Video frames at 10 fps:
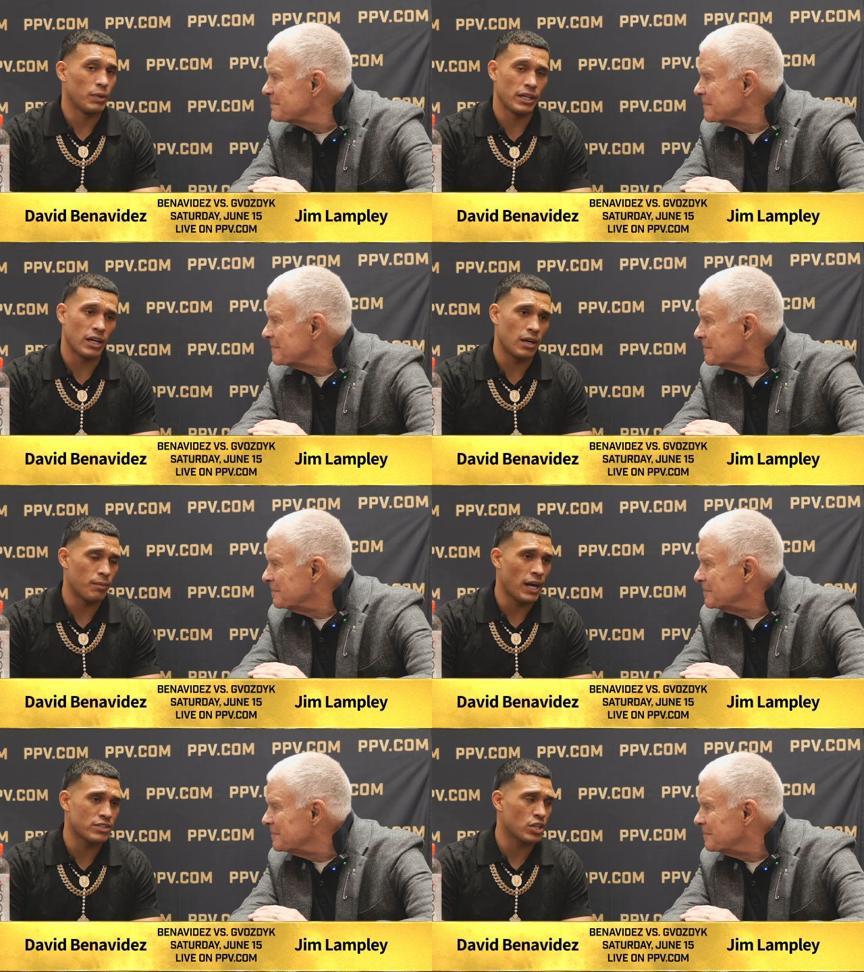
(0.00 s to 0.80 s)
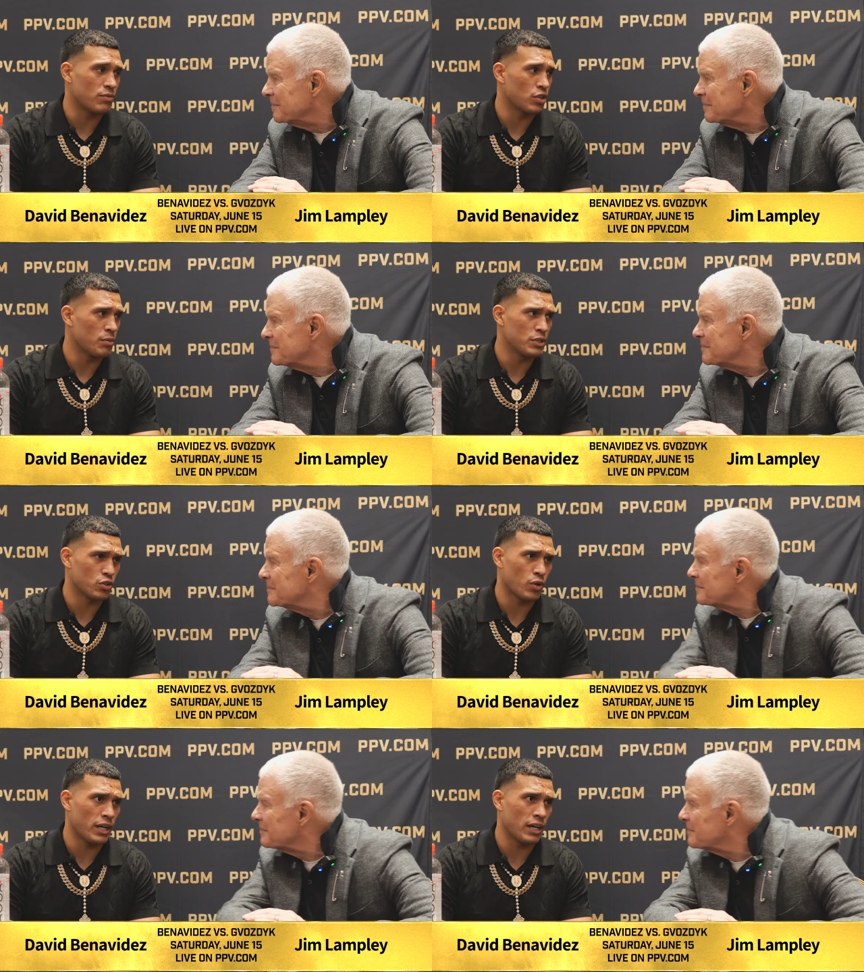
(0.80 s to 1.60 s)
Speaker 1: But um, hats off to him.
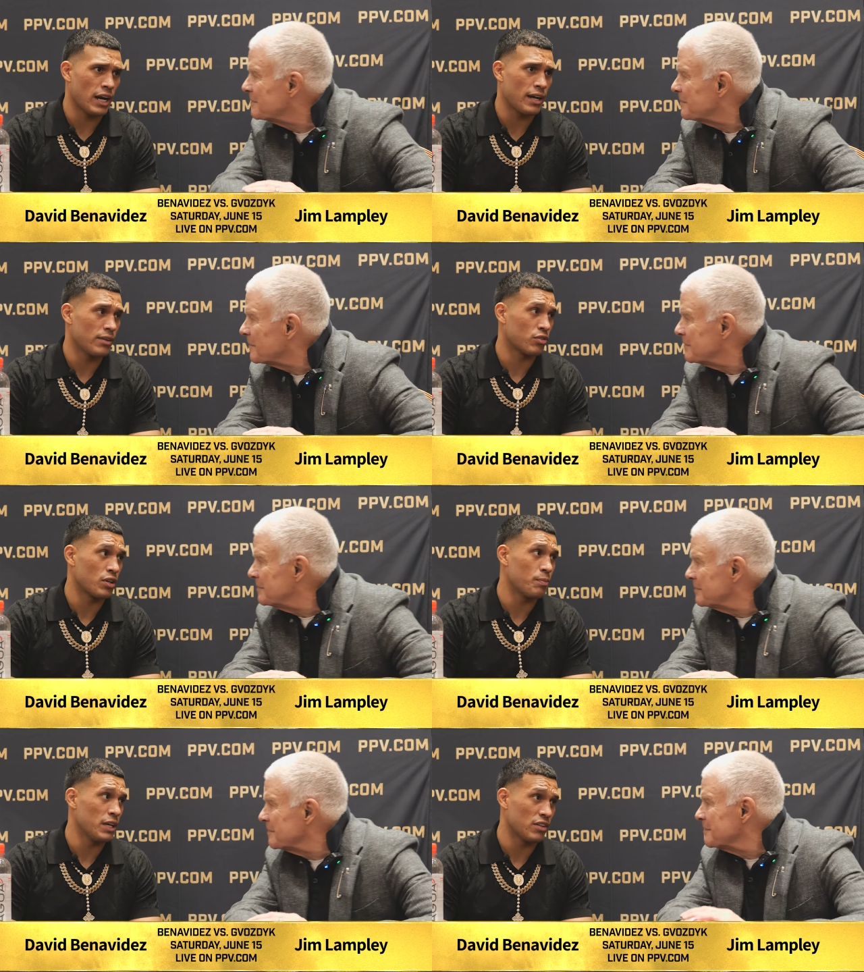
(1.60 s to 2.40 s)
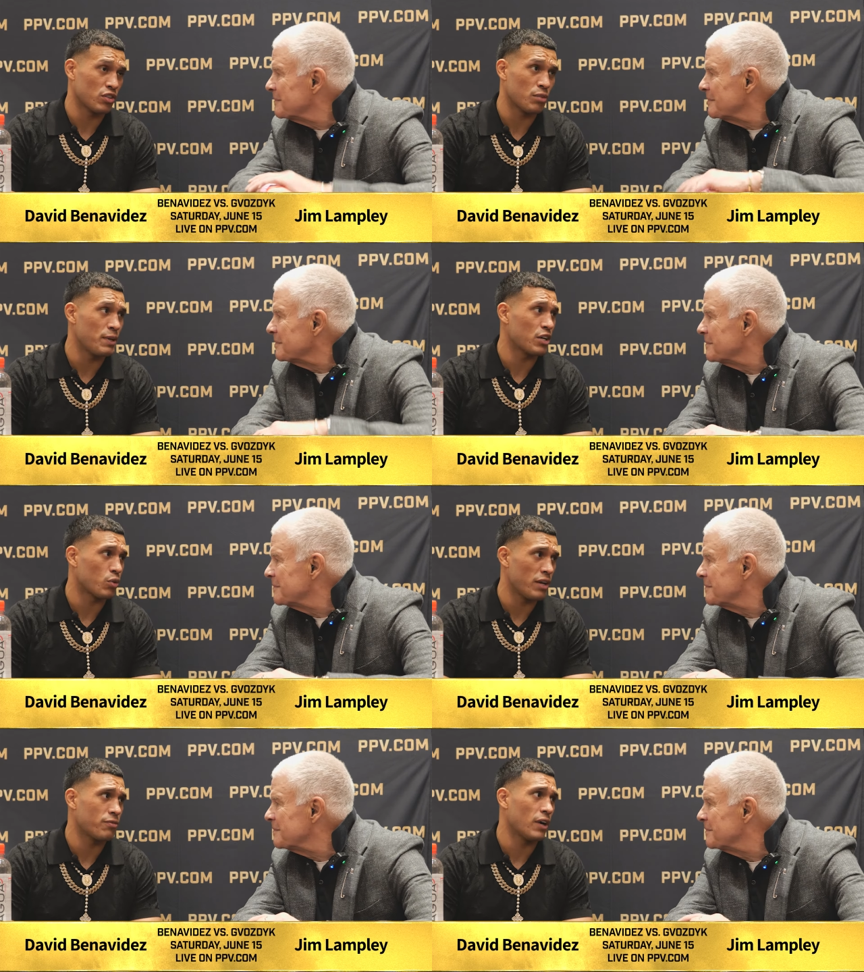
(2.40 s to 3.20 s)
He's a great guy. It's gonna be it's gonna be
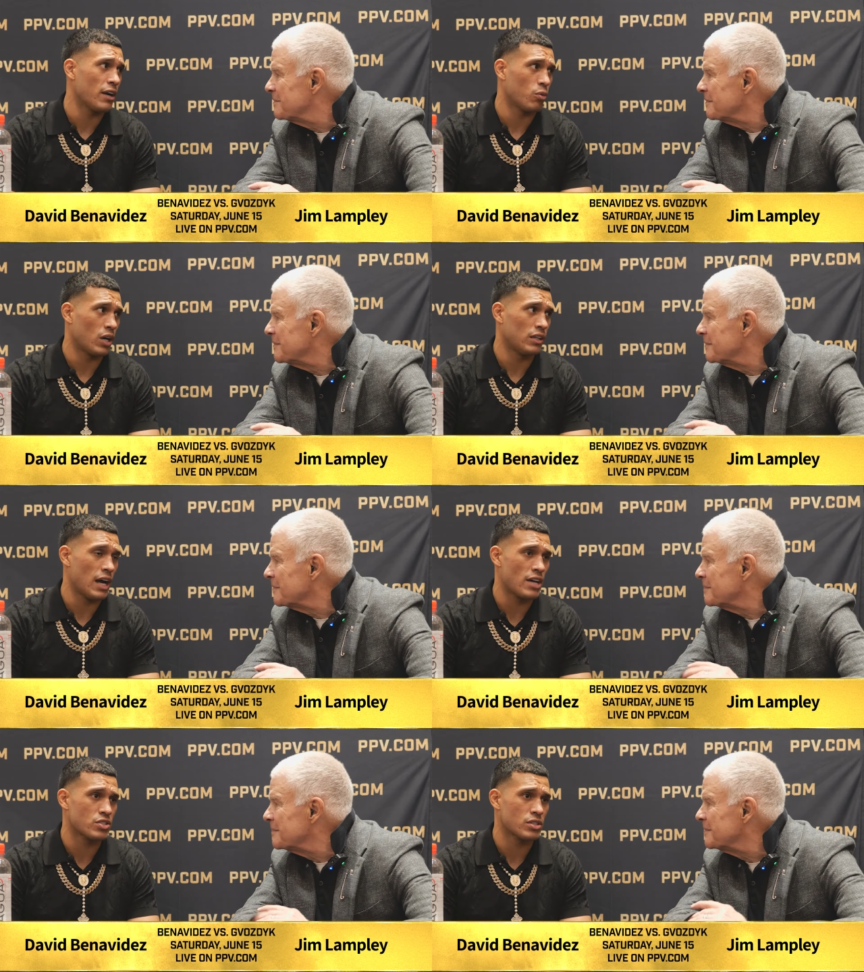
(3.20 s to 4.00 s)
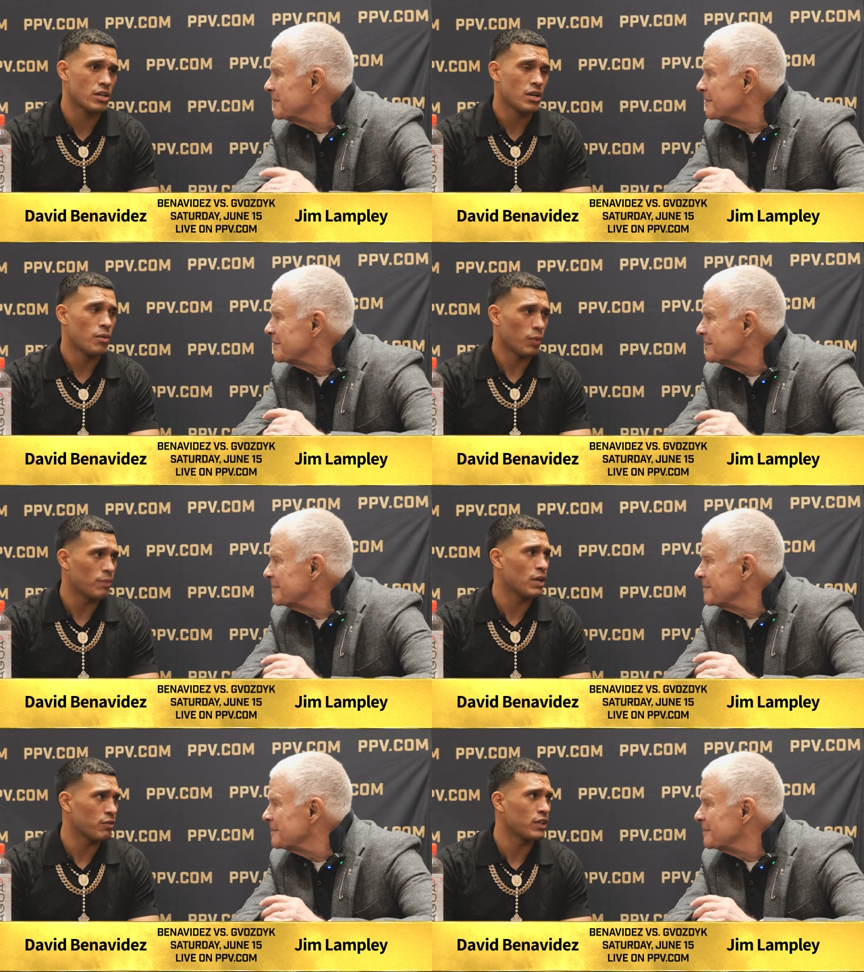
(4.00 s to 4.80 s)
a great fight while it lasts.
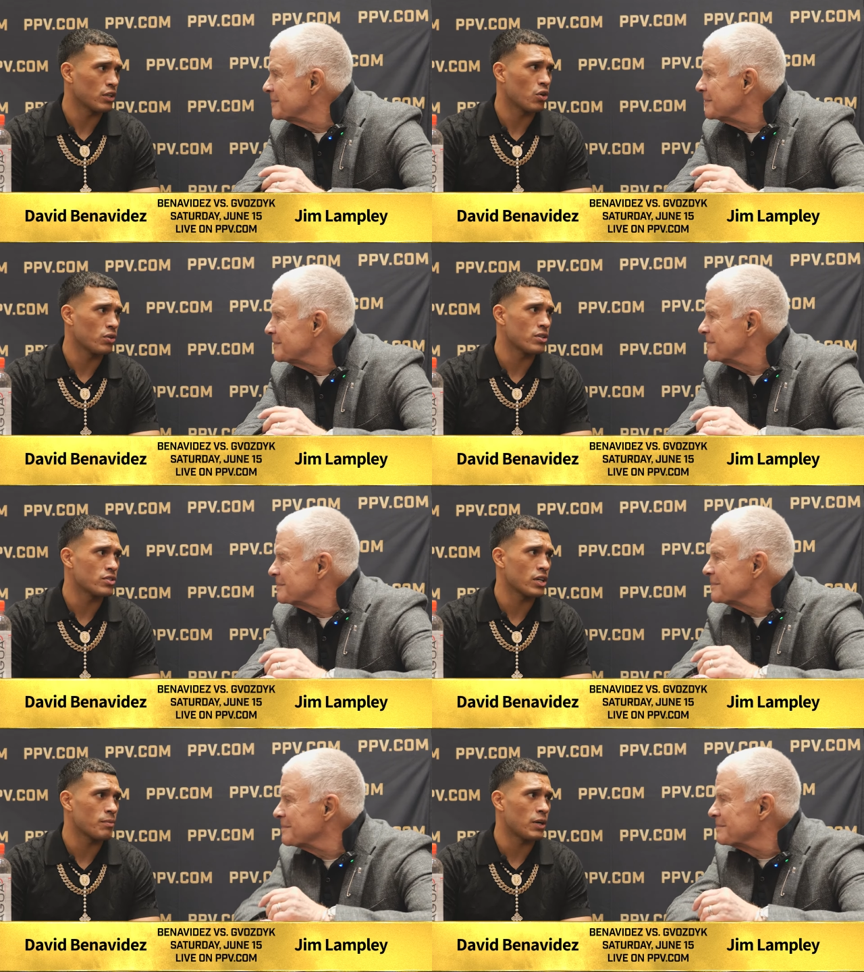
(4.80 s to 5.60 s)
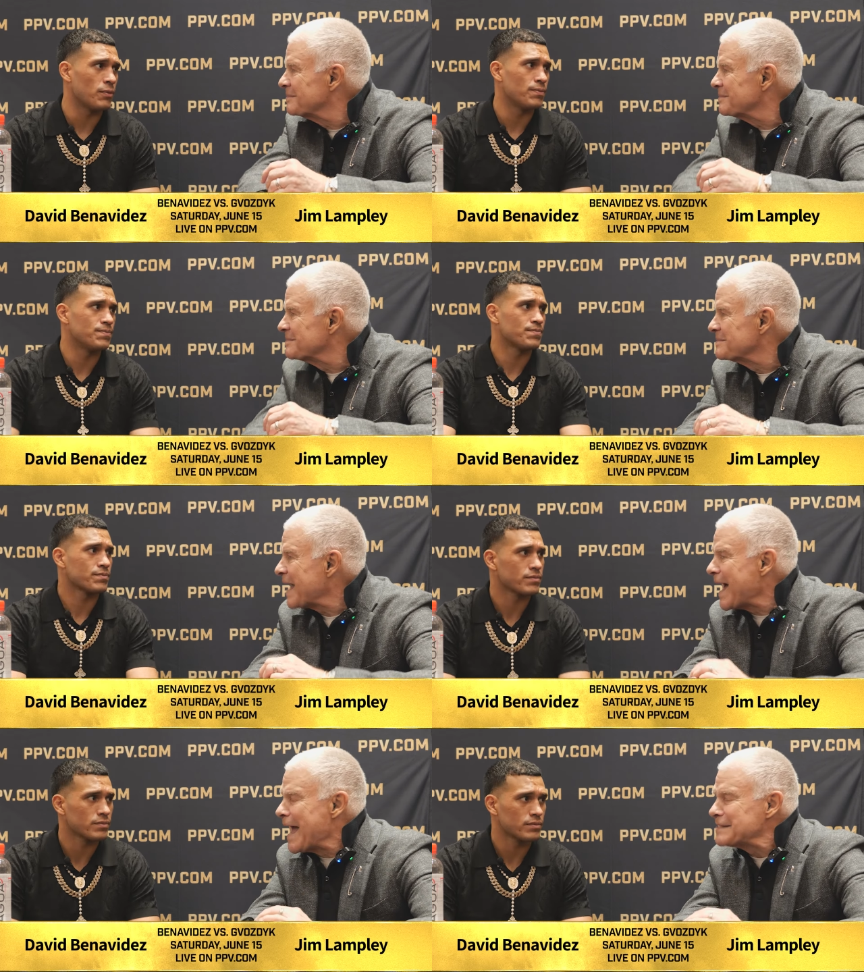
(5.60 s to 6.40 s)
But I'm definitely gonna go in there and take him out. I